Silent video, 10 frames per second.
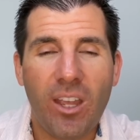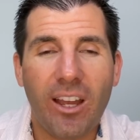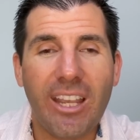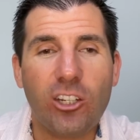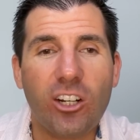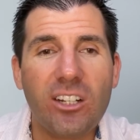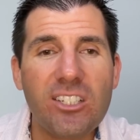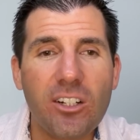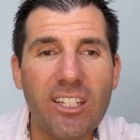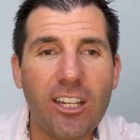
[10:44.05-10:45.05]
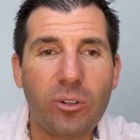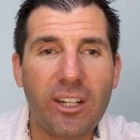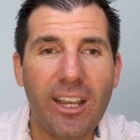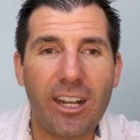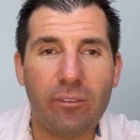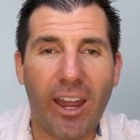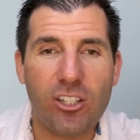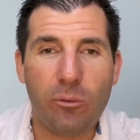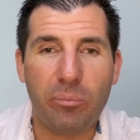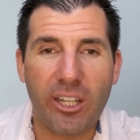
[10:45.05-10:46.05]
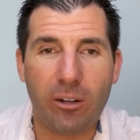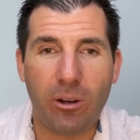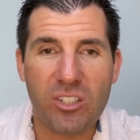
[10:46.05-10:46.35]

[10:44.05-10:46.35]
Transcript: Again, you're going to start to get creative as you play around